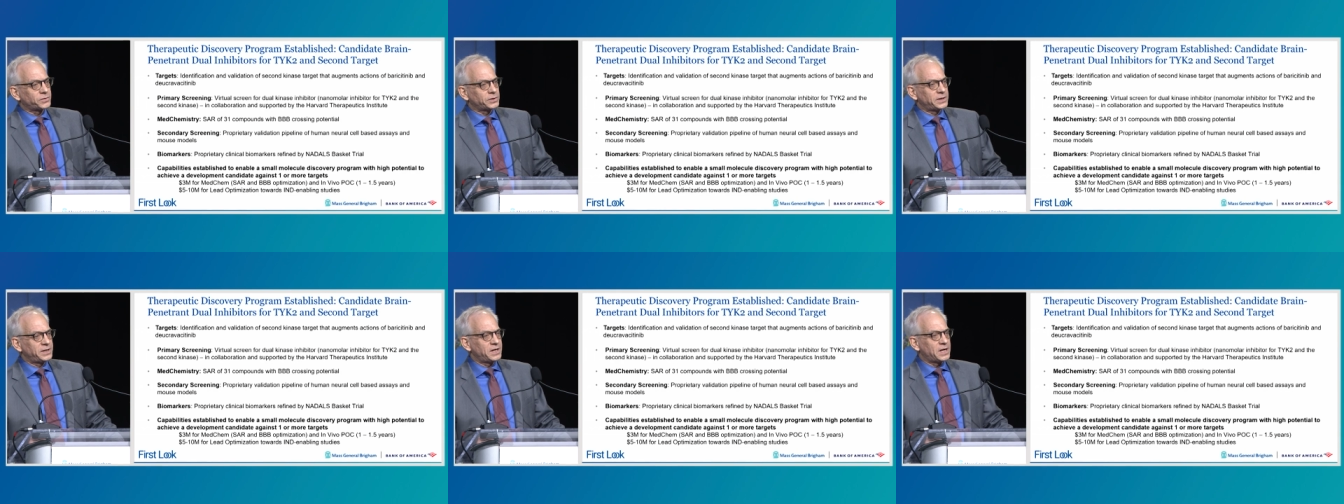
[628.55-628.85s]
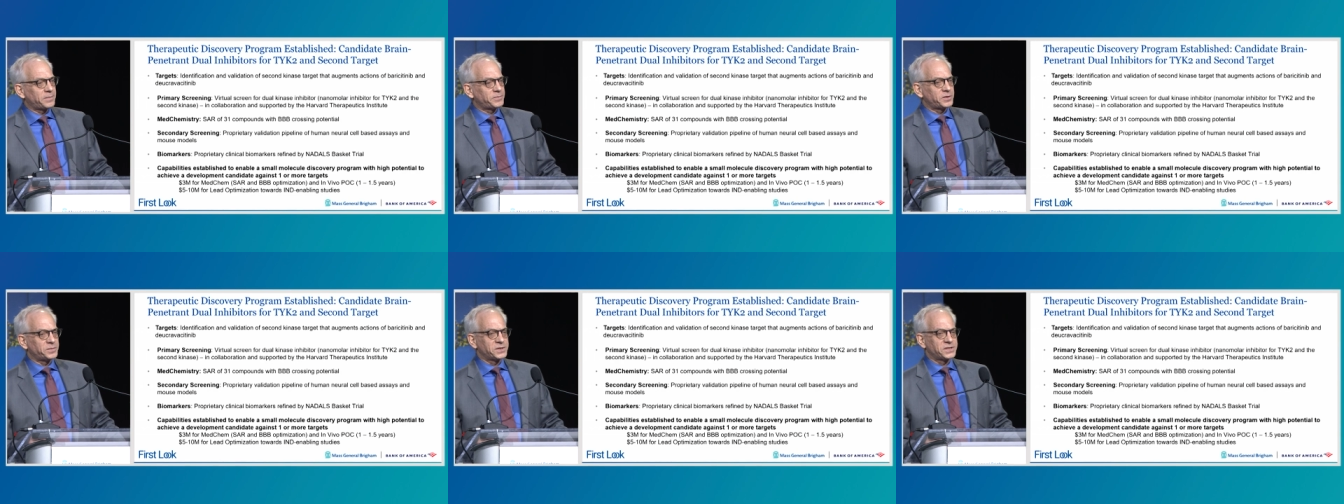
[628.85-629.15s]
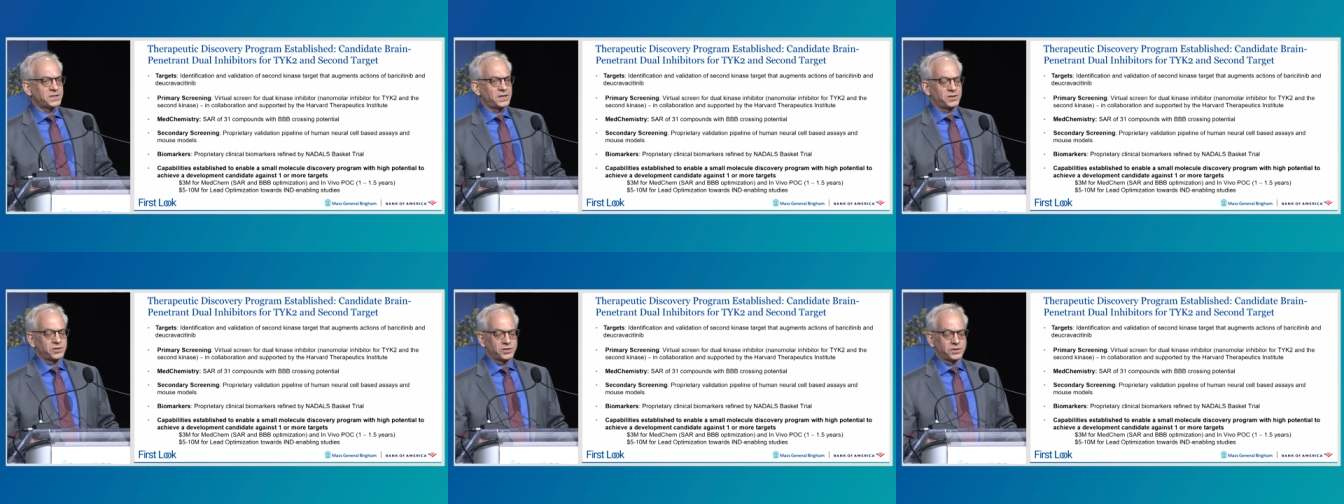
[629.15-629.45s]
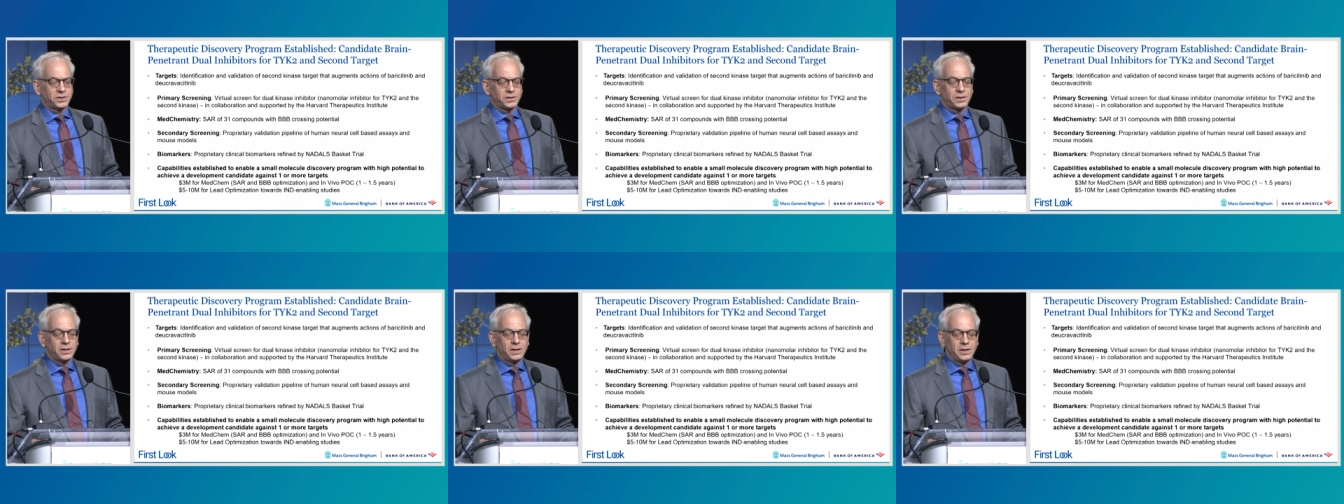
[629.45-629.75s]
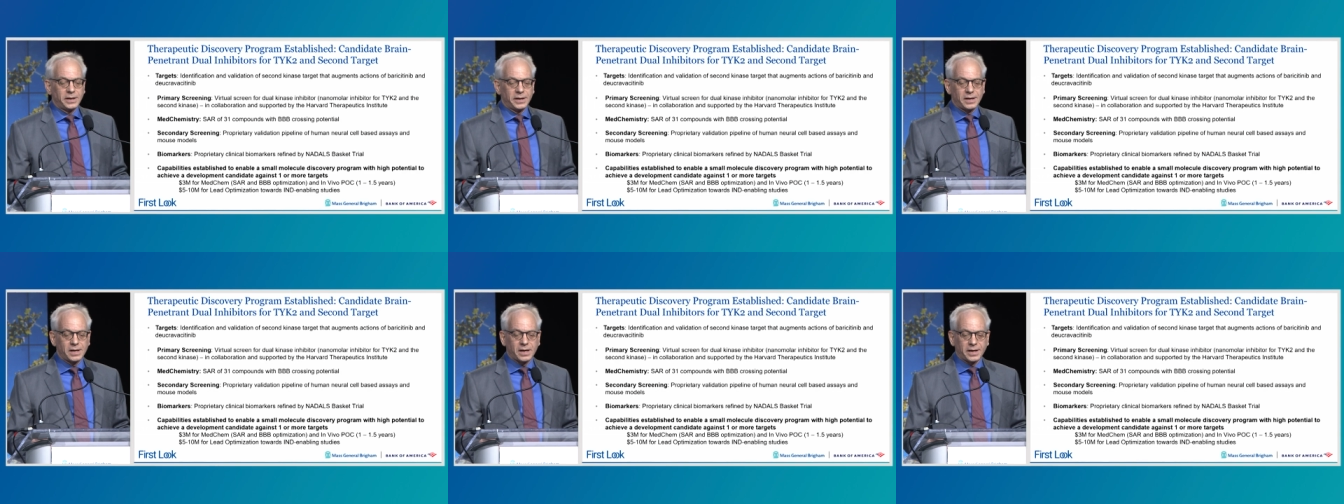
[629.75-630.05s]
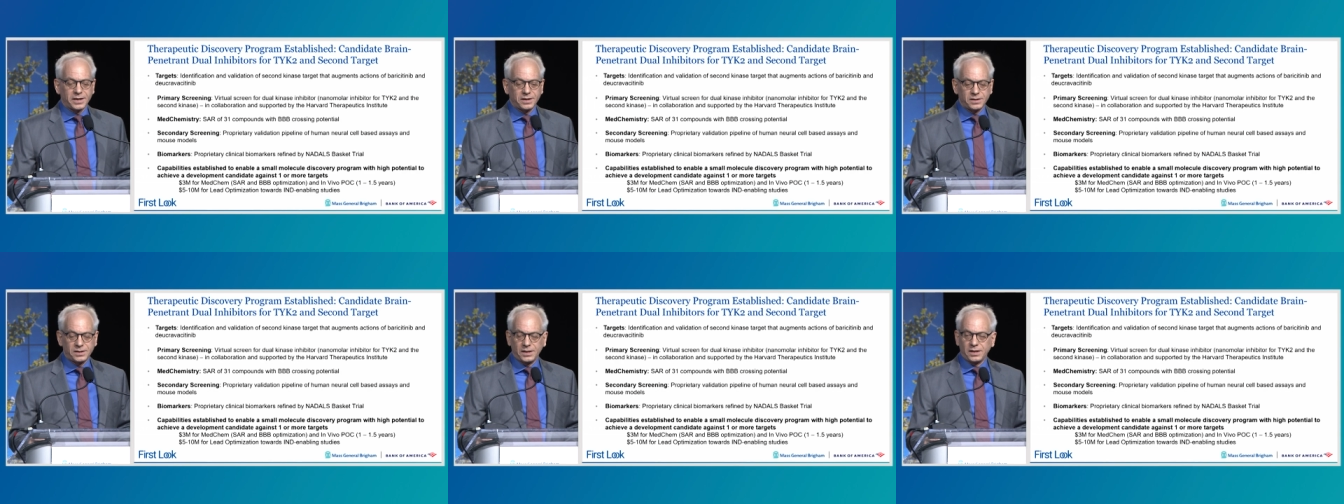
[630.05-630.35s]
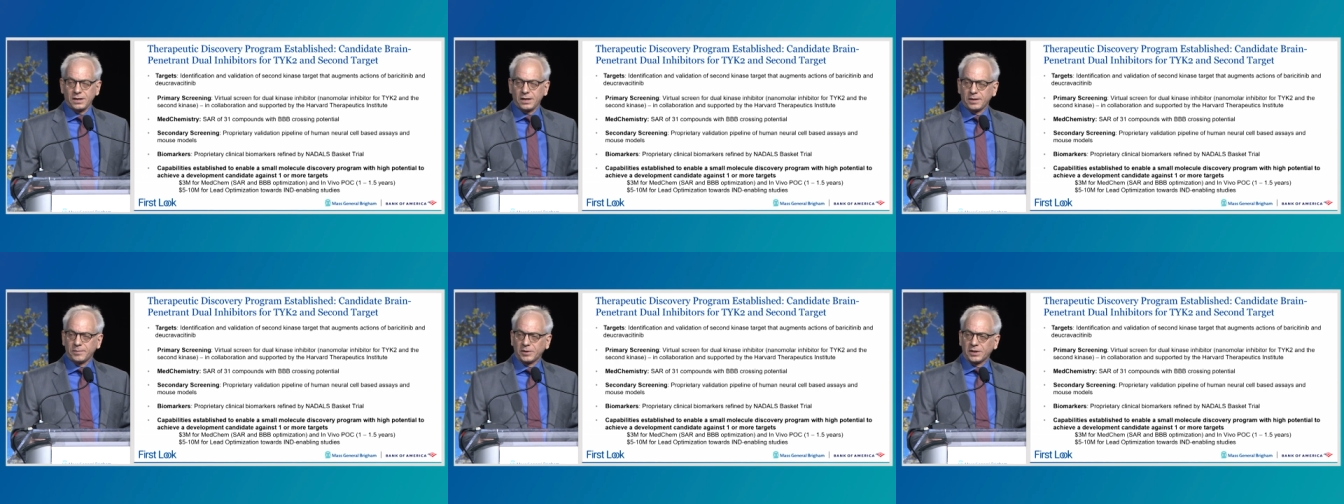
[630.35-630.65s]
lead optimization in IND
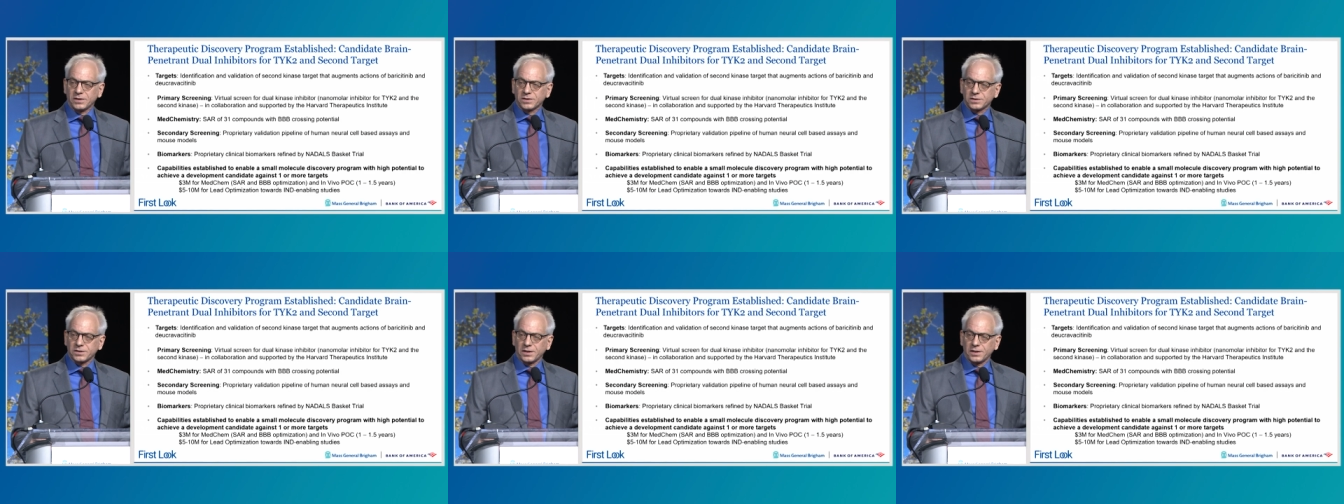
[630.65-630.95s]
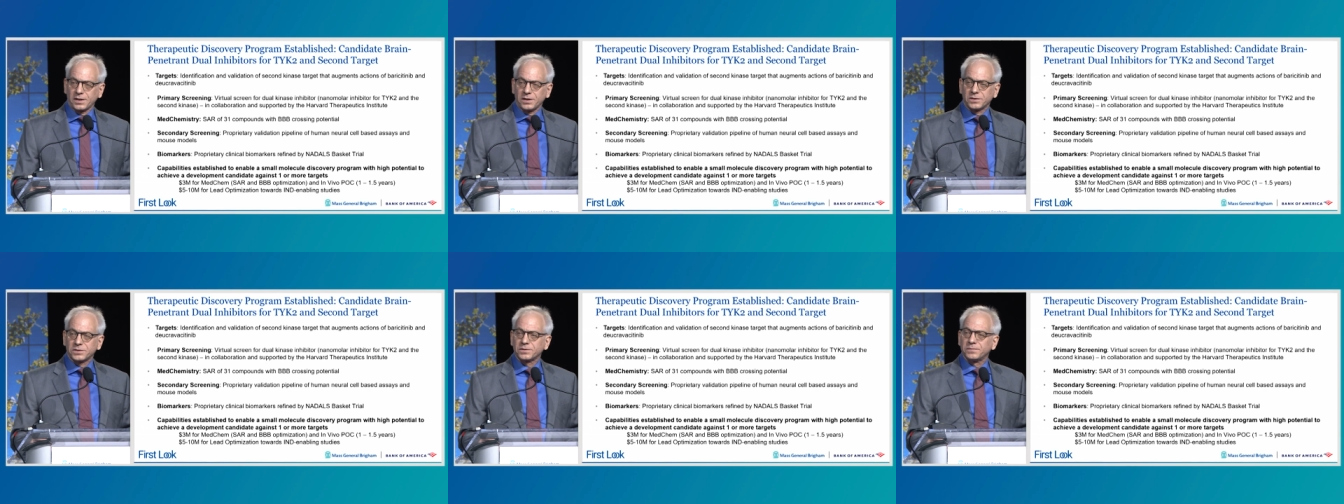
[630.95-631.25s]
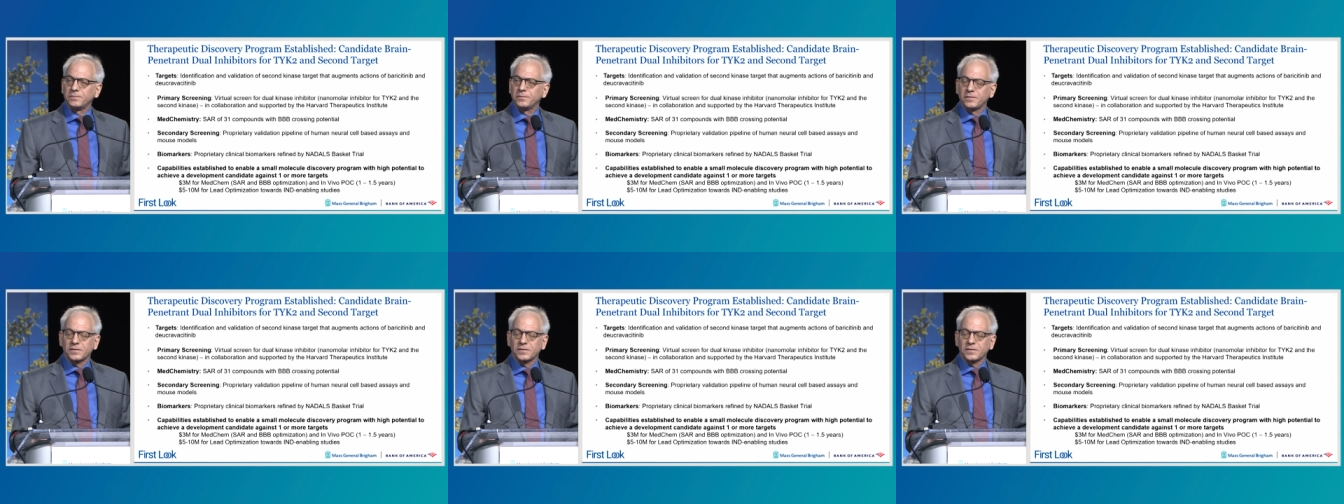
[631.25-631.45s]
enabling studies.